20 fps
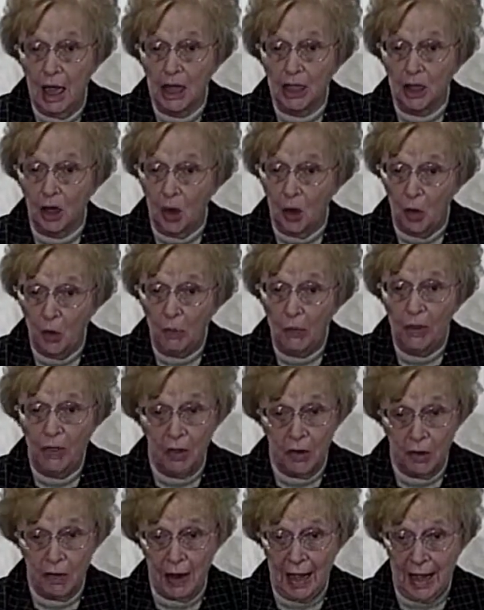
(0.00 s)
to open
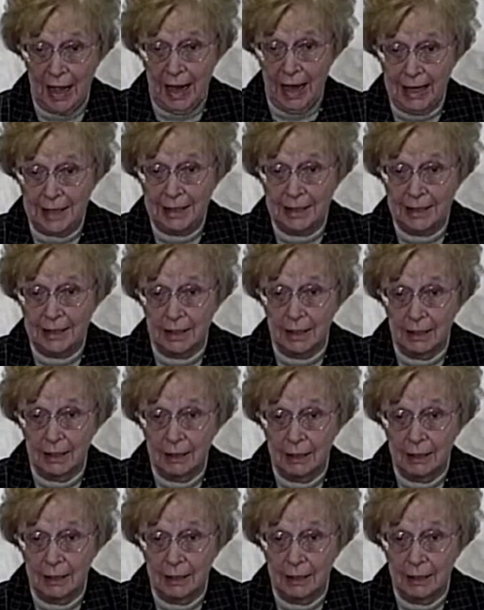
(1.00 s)
their eyes,